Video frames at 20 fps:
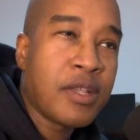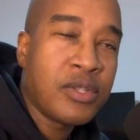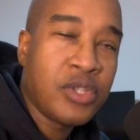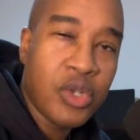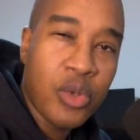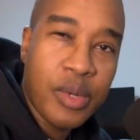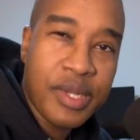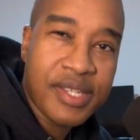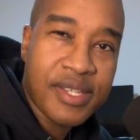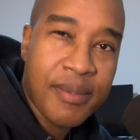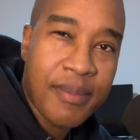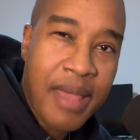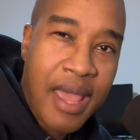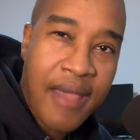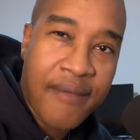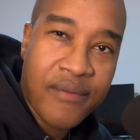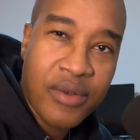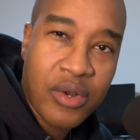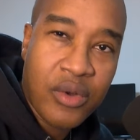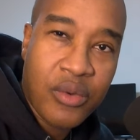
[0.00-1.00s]
doing some
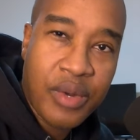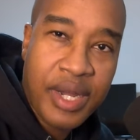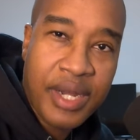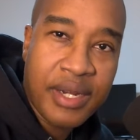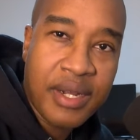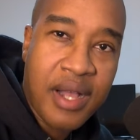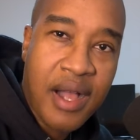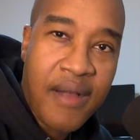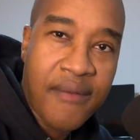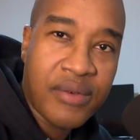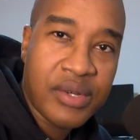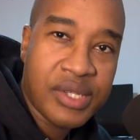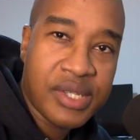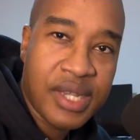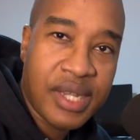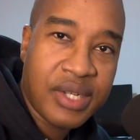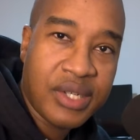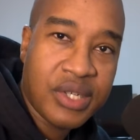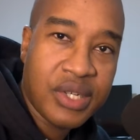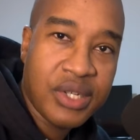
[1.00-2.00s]
evergreen
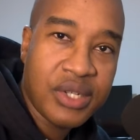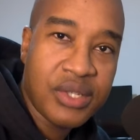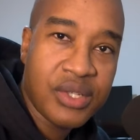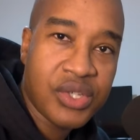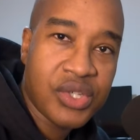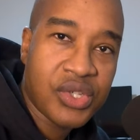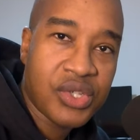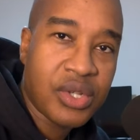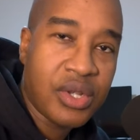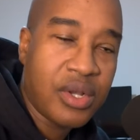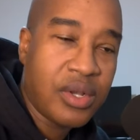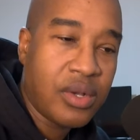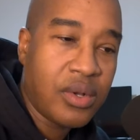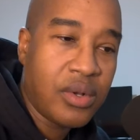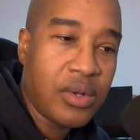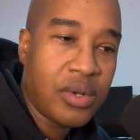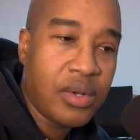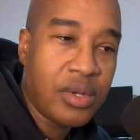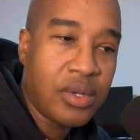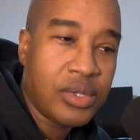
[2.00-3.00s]
conversations
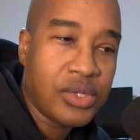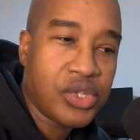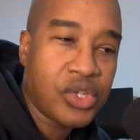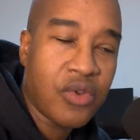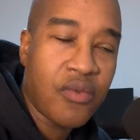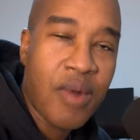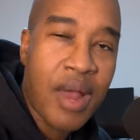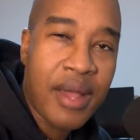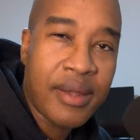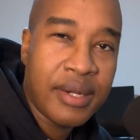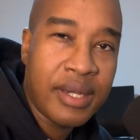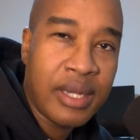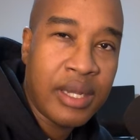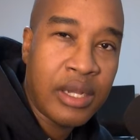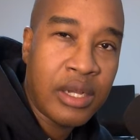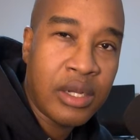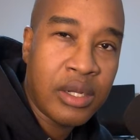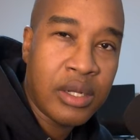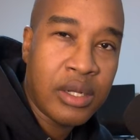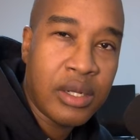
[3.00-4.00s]

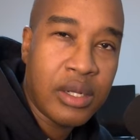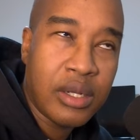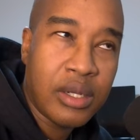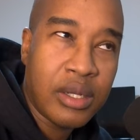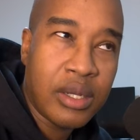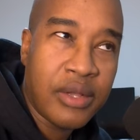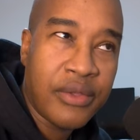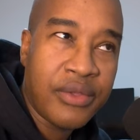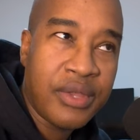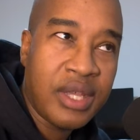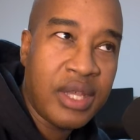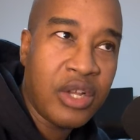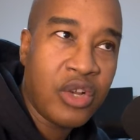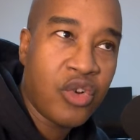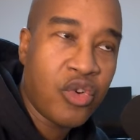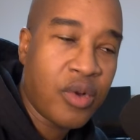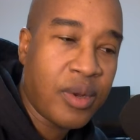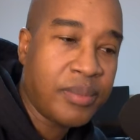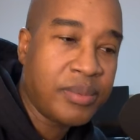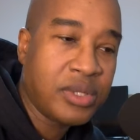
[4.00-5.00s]
surrounding uh, the
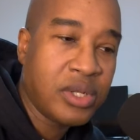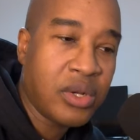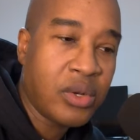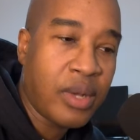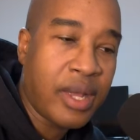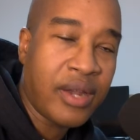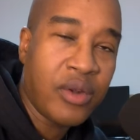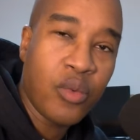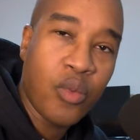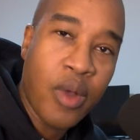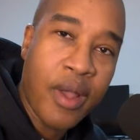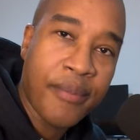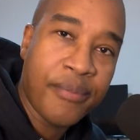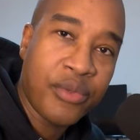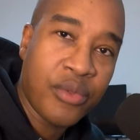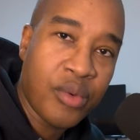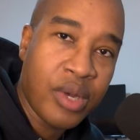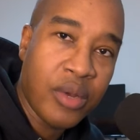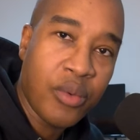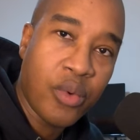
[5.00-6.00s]
crypto and
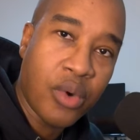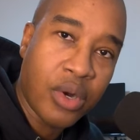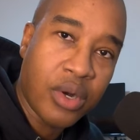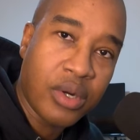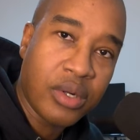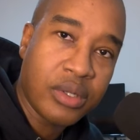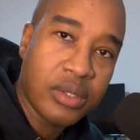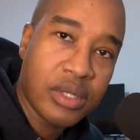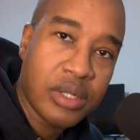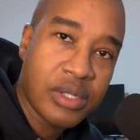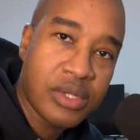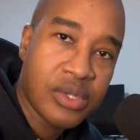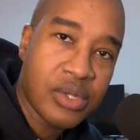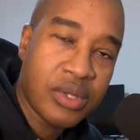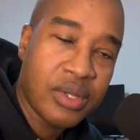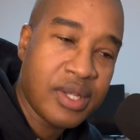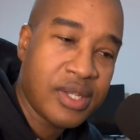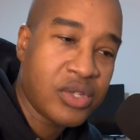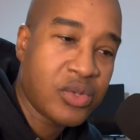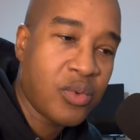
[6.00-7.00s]
Web3 world. So
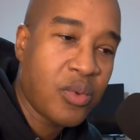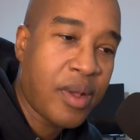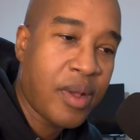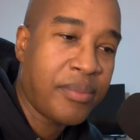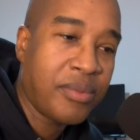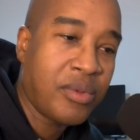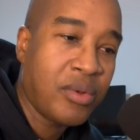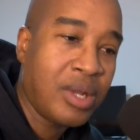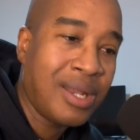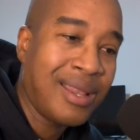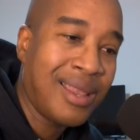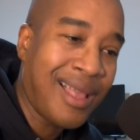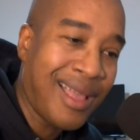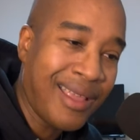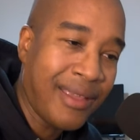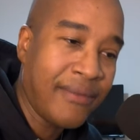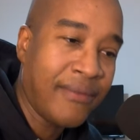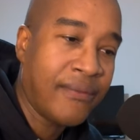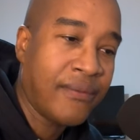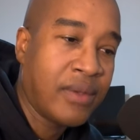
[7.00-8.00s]
this Web3
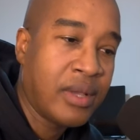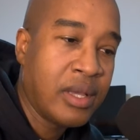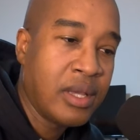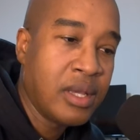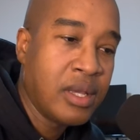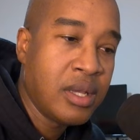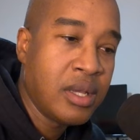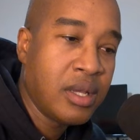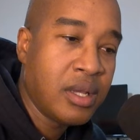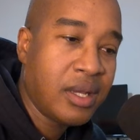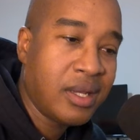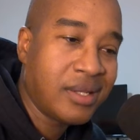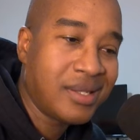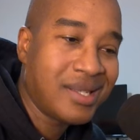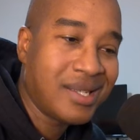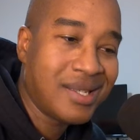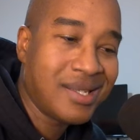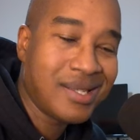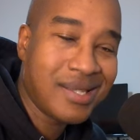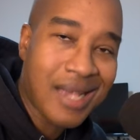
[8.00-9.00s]
life is
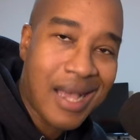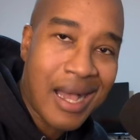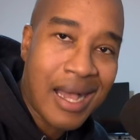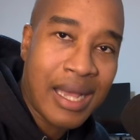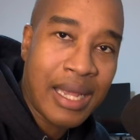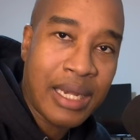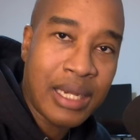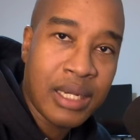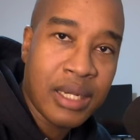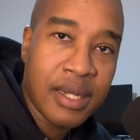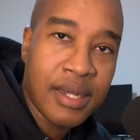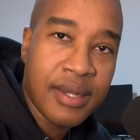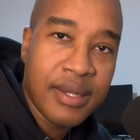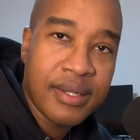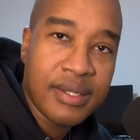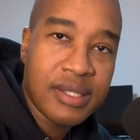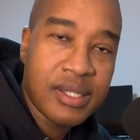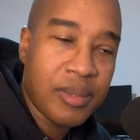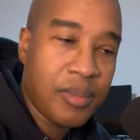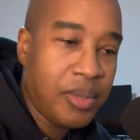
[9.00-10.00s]
designed
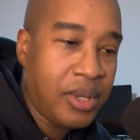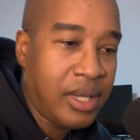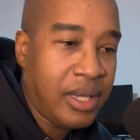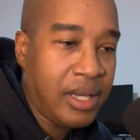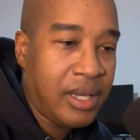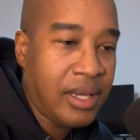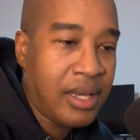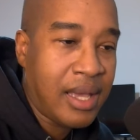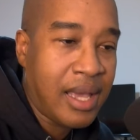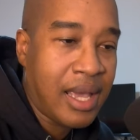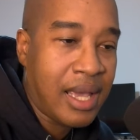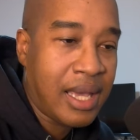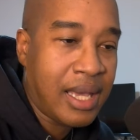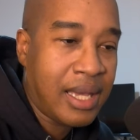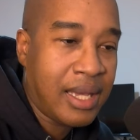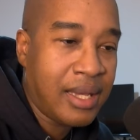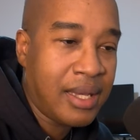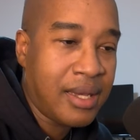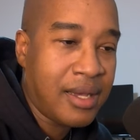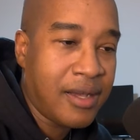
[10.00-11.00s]
to be
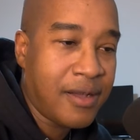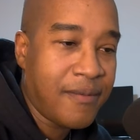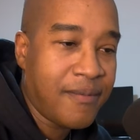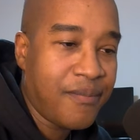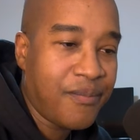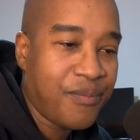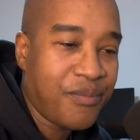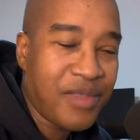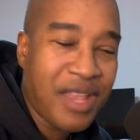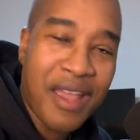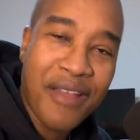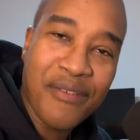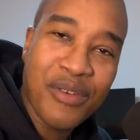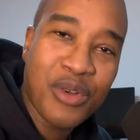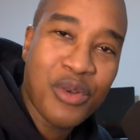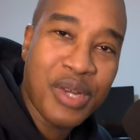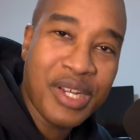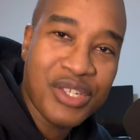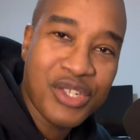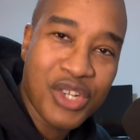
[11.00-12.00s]
a um,
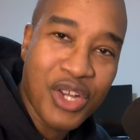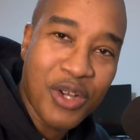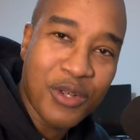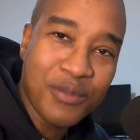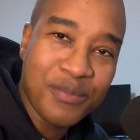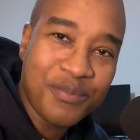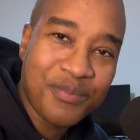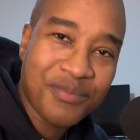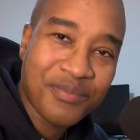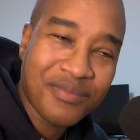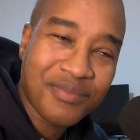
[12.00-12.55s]
evergreen show